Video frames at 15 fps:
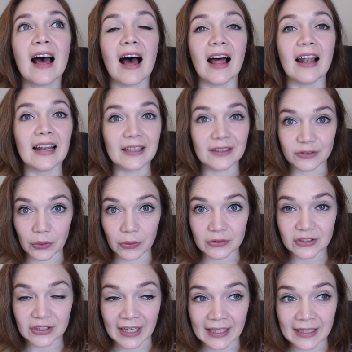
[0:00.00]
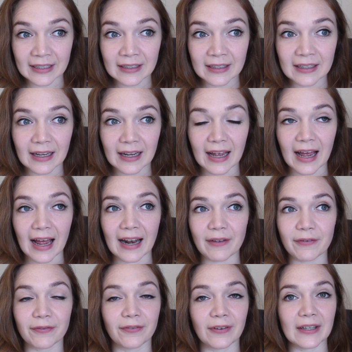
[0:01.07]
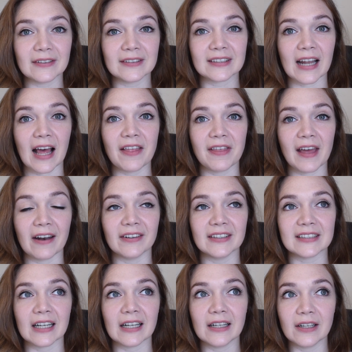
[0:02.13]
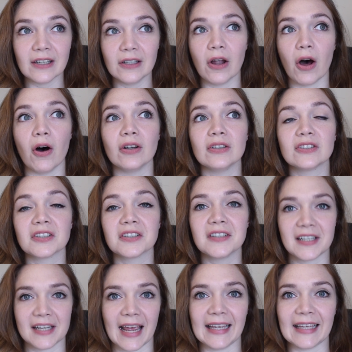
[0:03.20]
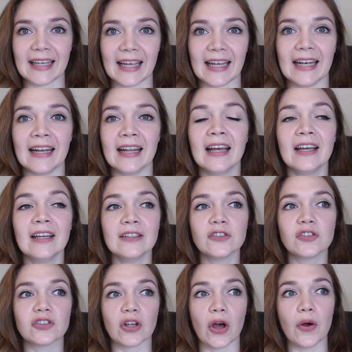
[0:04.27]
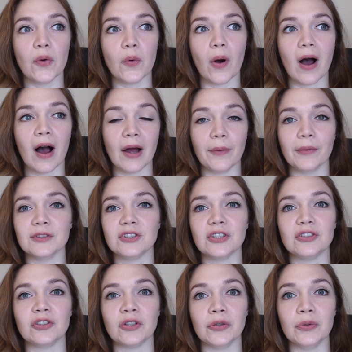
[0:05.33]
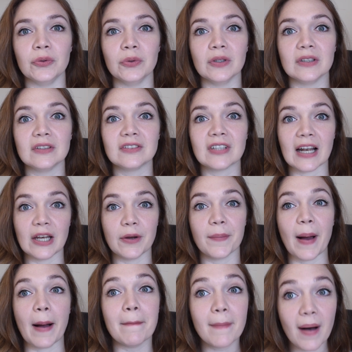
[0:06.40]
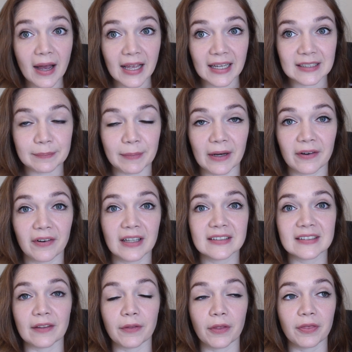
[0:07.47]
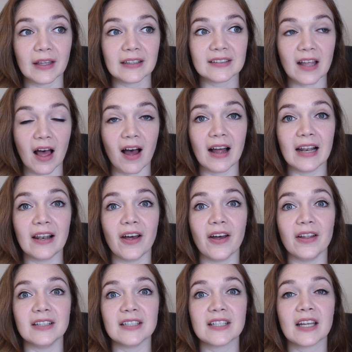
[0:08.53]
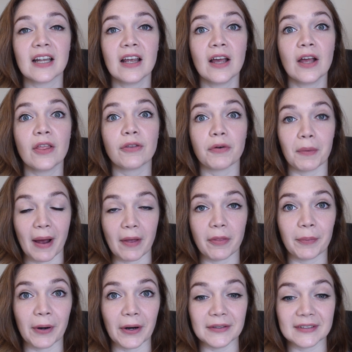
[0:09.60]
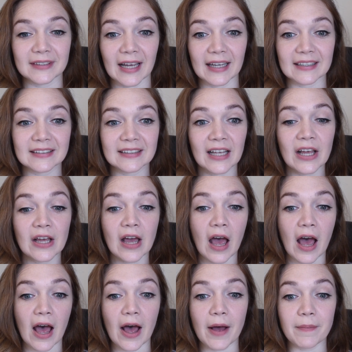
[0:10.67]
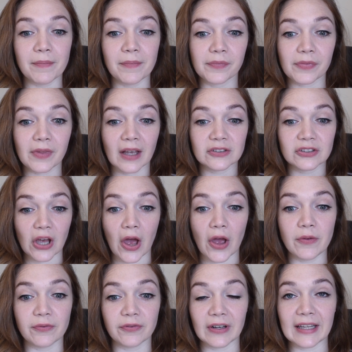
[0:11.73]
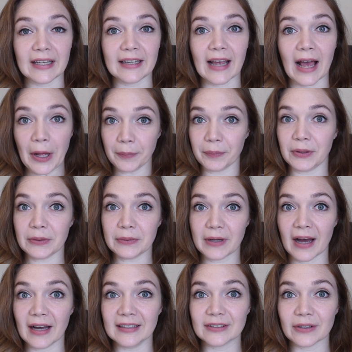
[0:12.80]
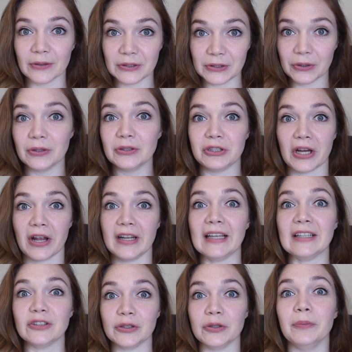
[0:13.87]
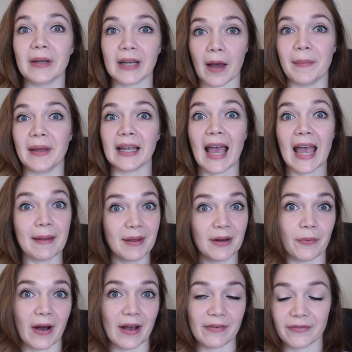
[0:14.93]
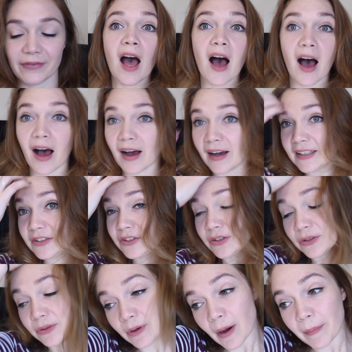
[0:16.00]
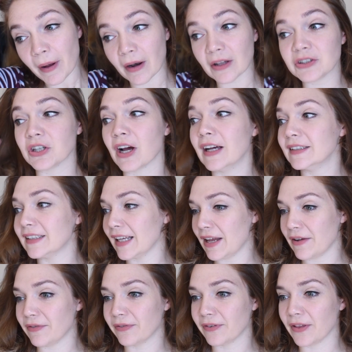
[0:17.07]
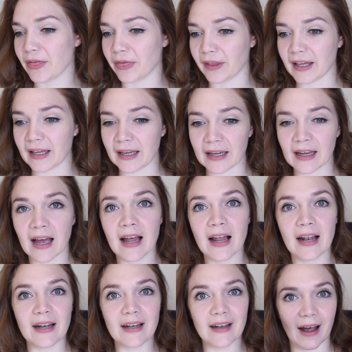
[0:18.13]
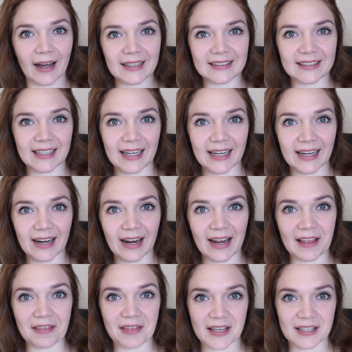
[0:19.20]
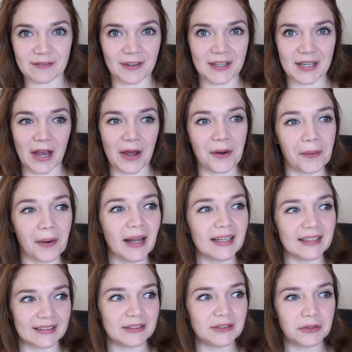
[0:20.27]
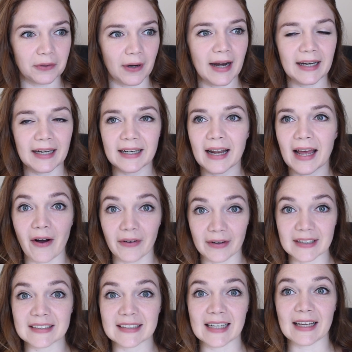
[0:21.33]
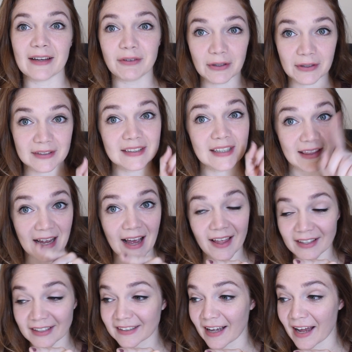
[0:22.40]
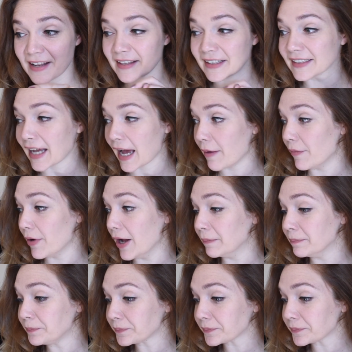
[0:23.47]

a little daunting and it feels like there is a lot to take in. So I wanted to tell you about my experience and the things that I learnt throughout the process to hopefully help you guys on your journey to becoming a midwife. I do apologise if the lighting in this video isn't great. Honestly, if you could see the other side of this camera,